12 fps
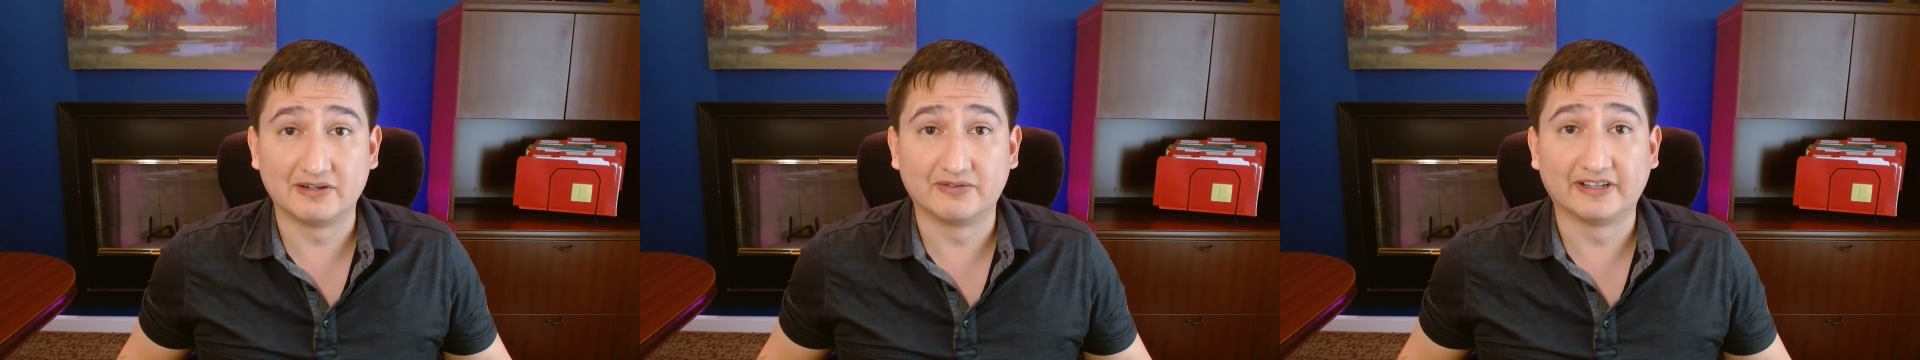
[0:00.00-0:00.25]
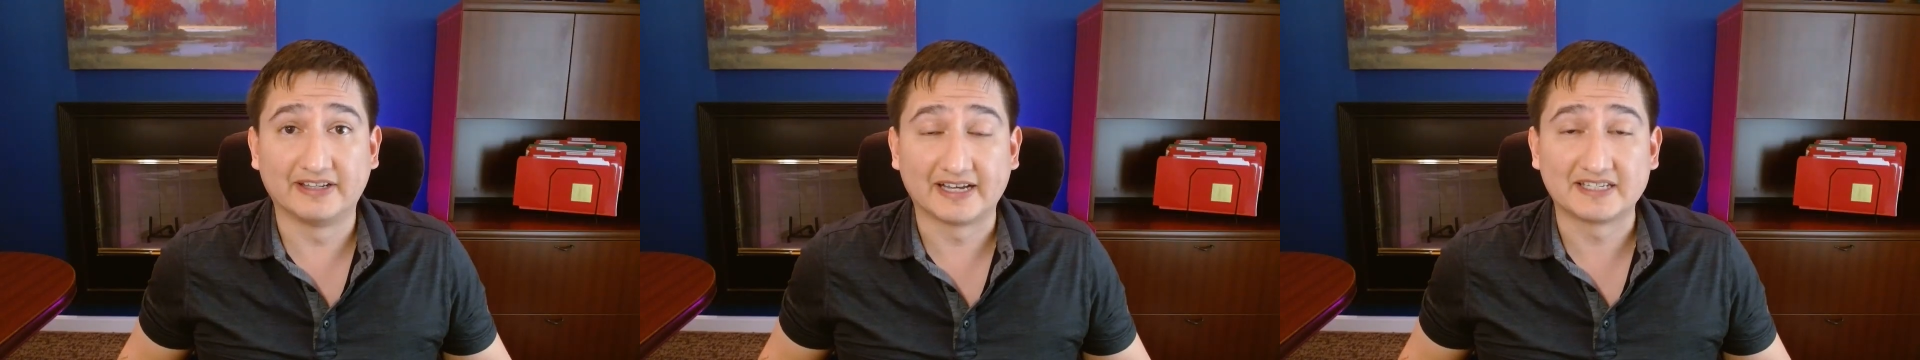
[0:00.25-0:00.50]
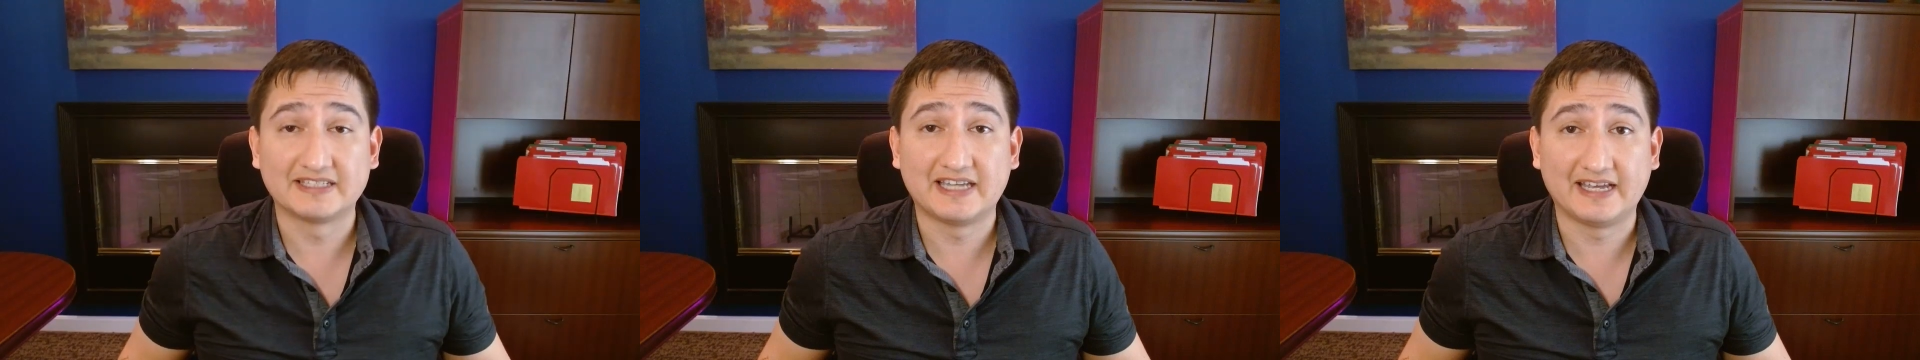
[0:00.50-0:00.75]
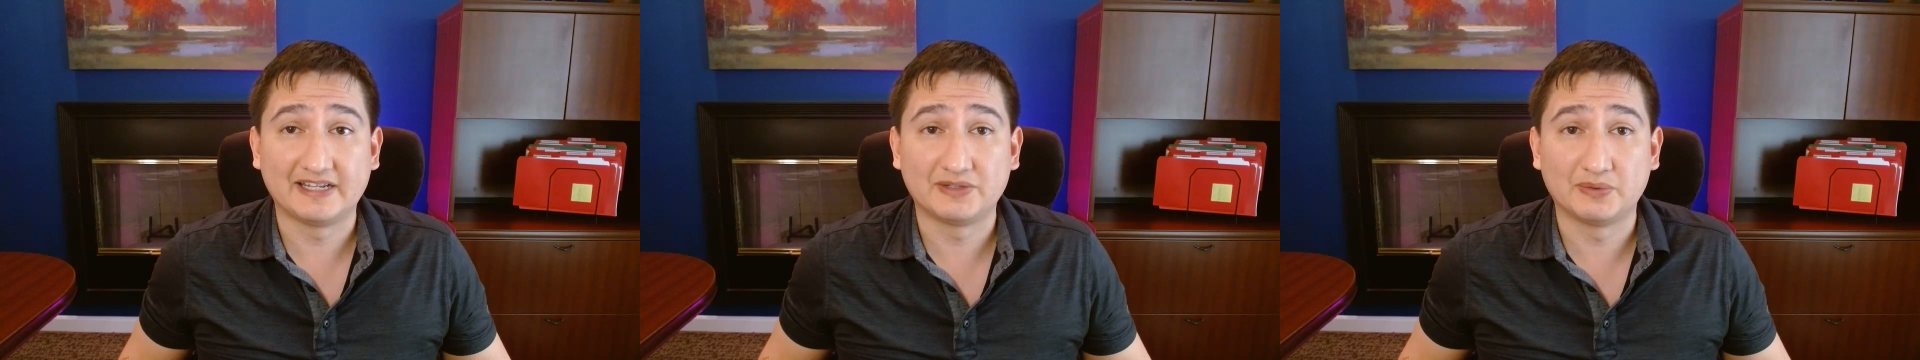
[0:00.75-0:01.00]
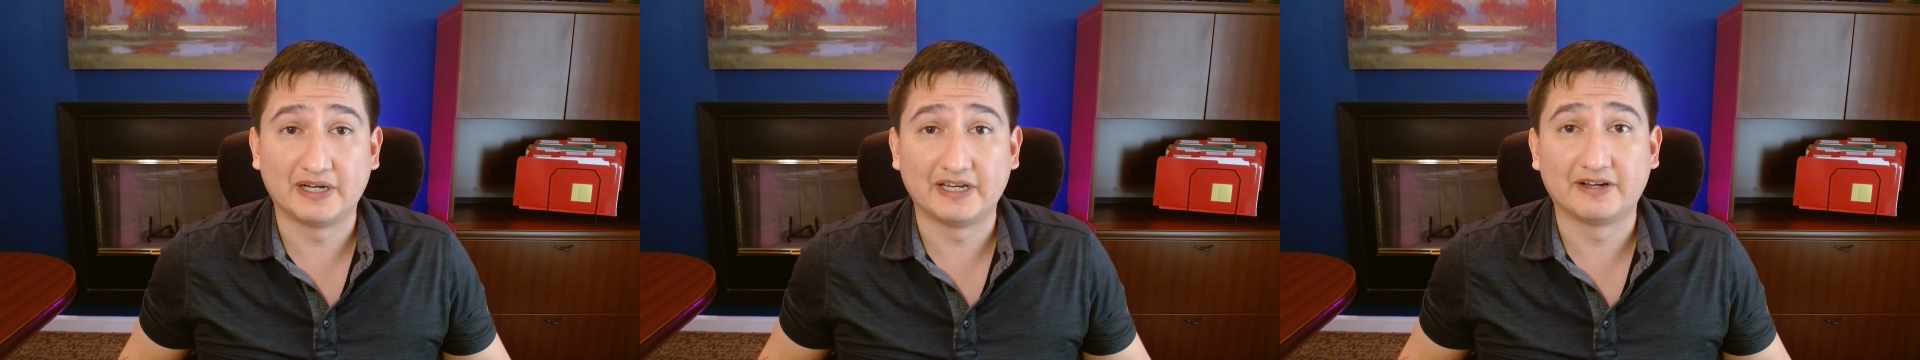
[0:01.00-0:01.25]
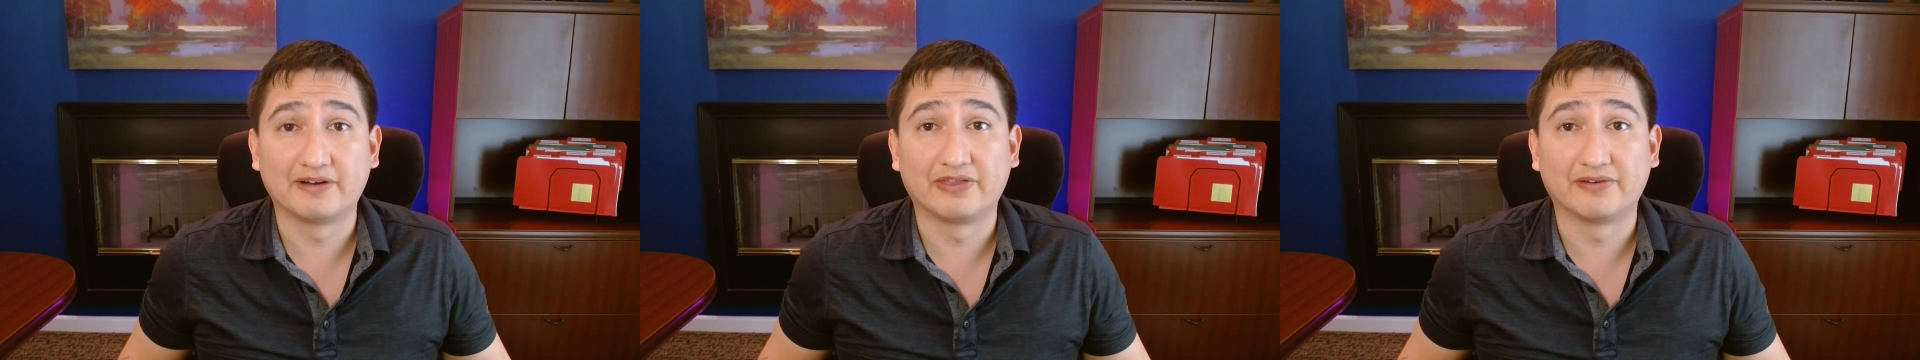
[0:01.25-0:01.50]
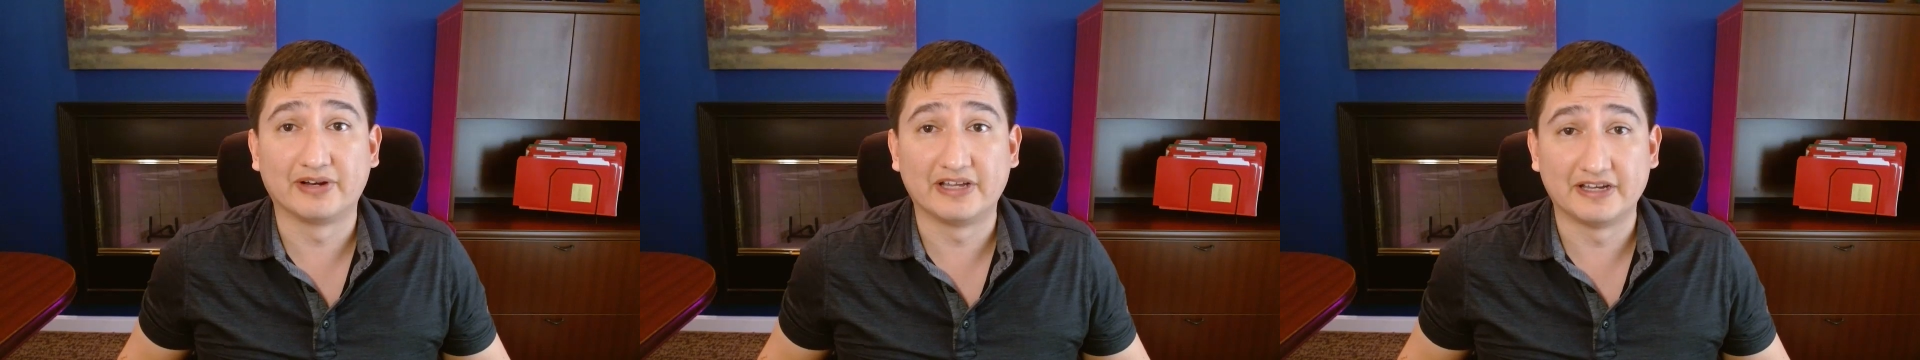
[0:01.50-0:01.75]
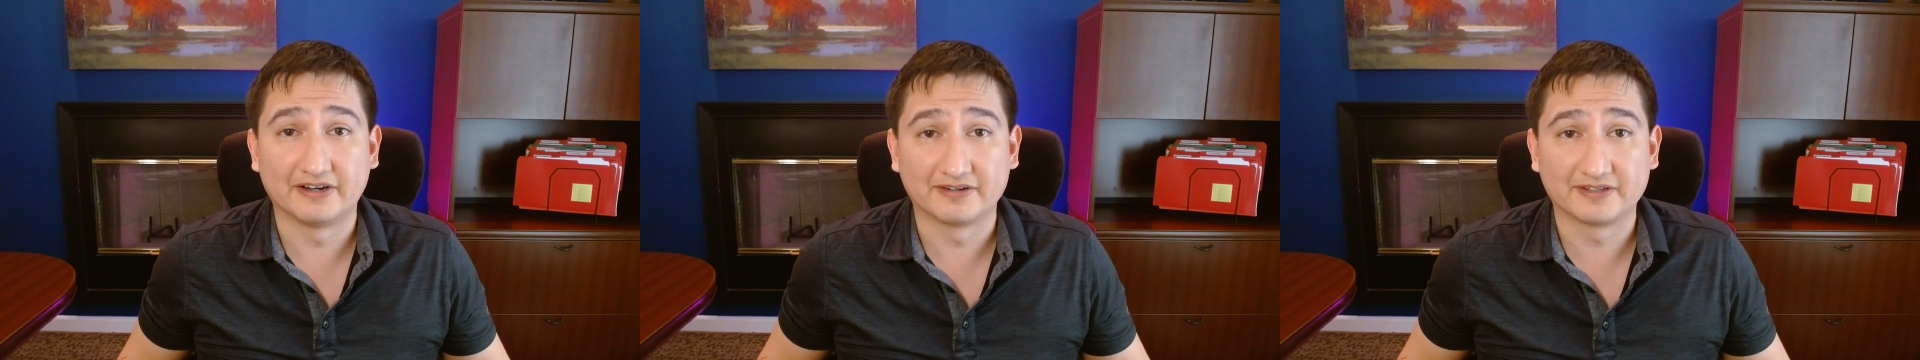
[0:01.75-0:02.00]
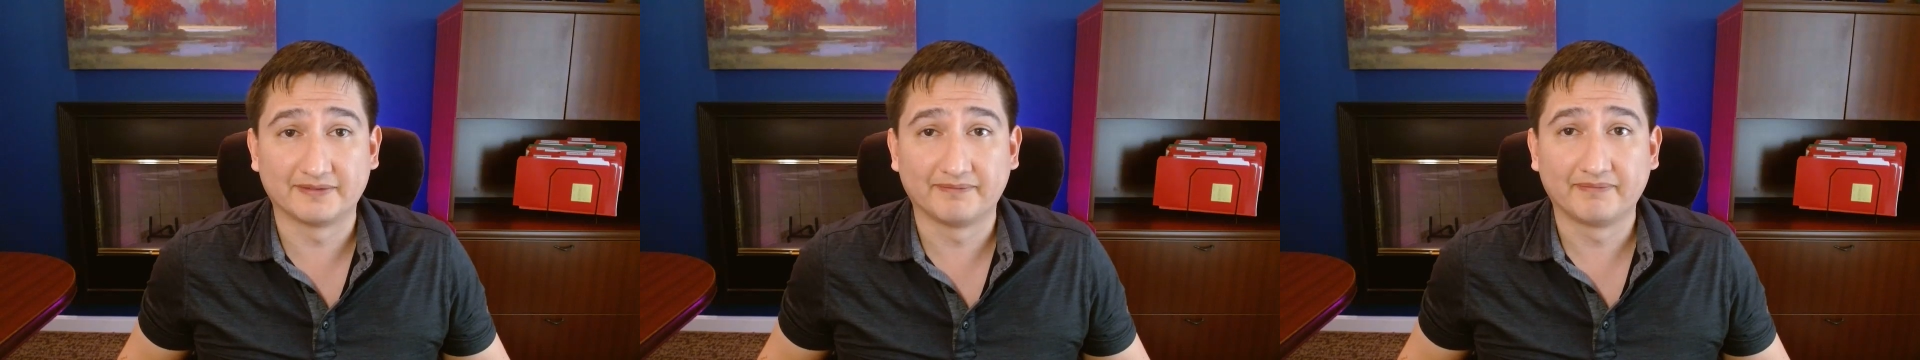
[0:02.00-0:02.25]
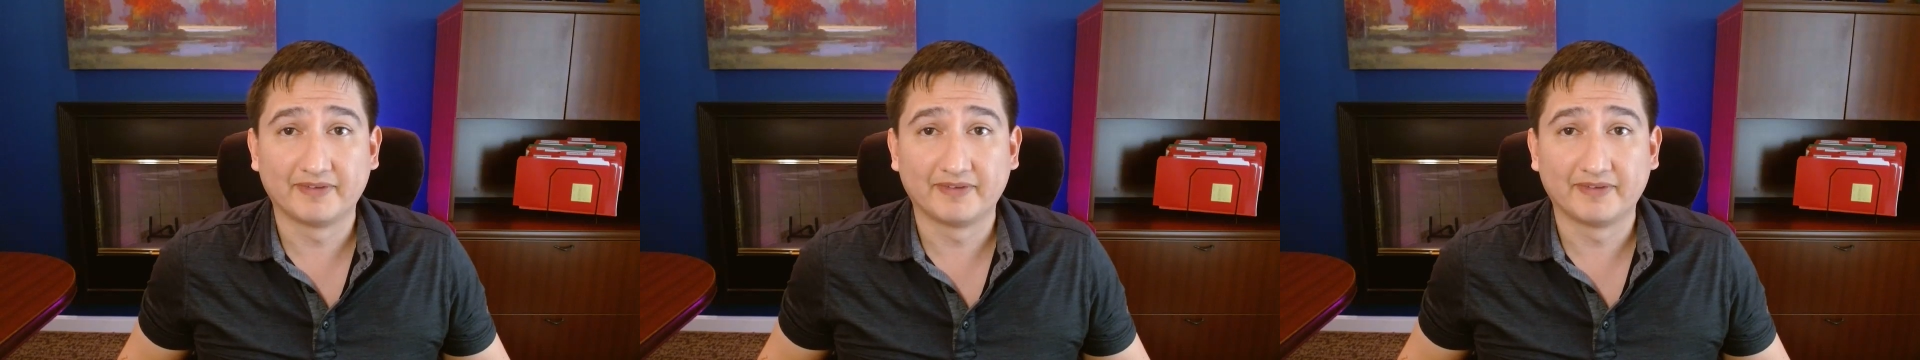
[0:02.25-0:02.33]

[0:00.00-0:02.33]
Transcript: over the next 10, 20, or 30 years.